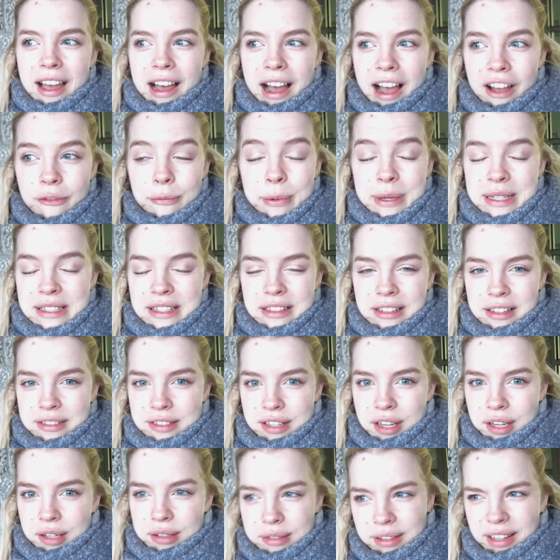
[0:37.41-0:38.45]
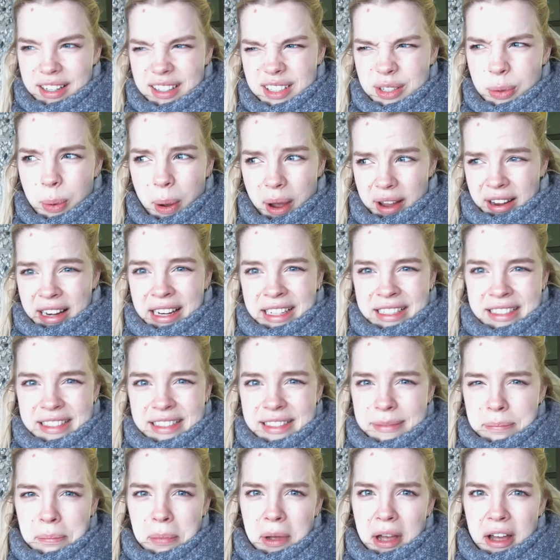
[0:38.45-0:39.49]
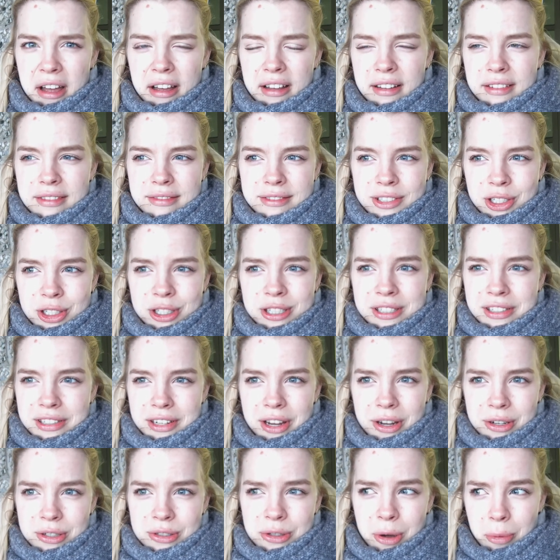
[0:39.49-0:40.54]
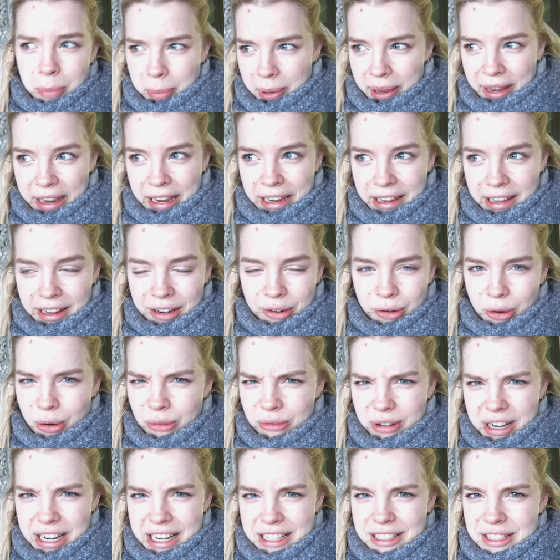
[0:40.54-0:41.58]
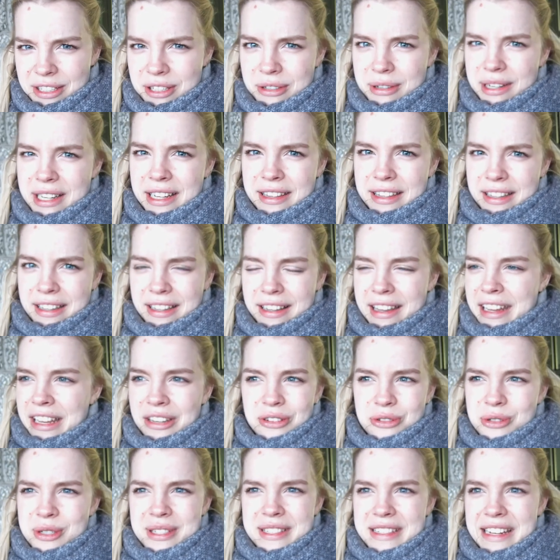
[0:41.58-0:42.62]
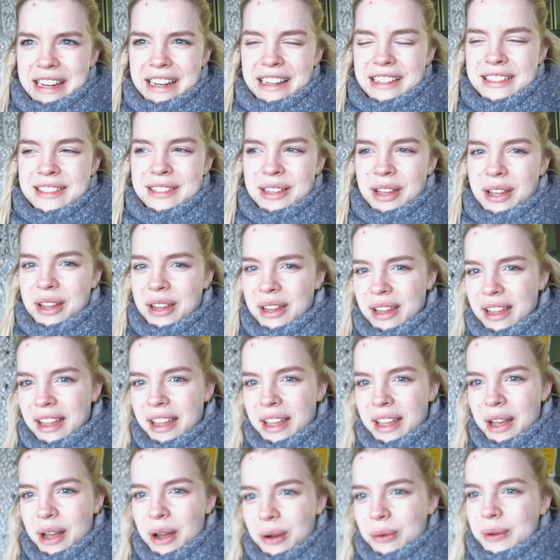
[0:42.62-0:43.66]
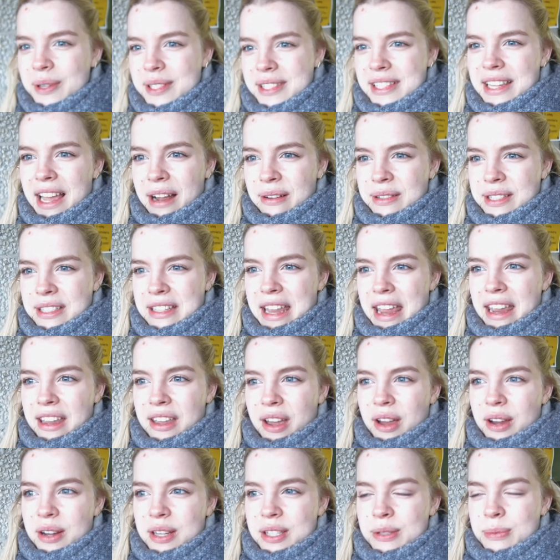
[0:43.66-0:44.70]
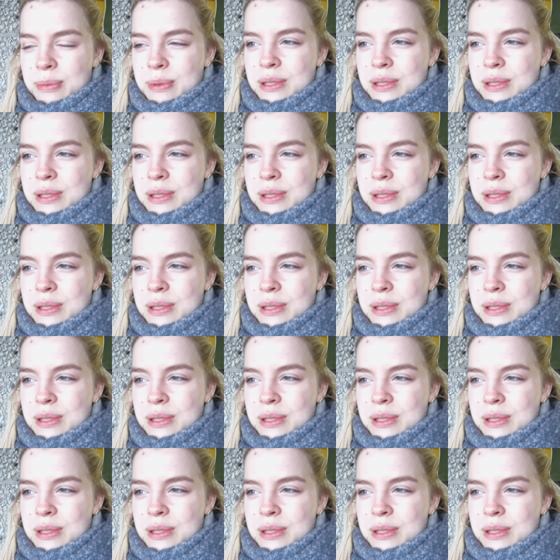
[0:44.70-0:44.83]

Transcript: I've been to Glasgow like twice, but just to go shopping and not really to do anything interesting, so we'll see how today goes.